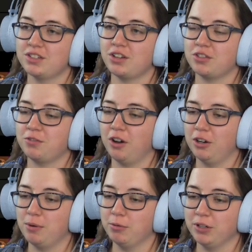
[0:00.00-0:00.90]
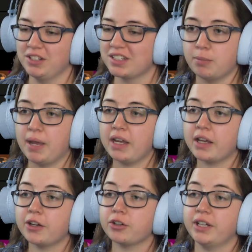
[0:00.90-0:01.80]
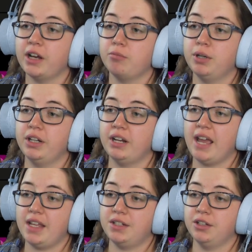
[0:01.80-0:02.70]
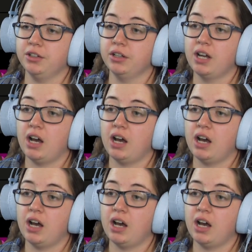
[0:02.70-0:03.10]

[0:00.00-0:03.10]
Such fond memories. The Pancakeria, I'm putting in A tier.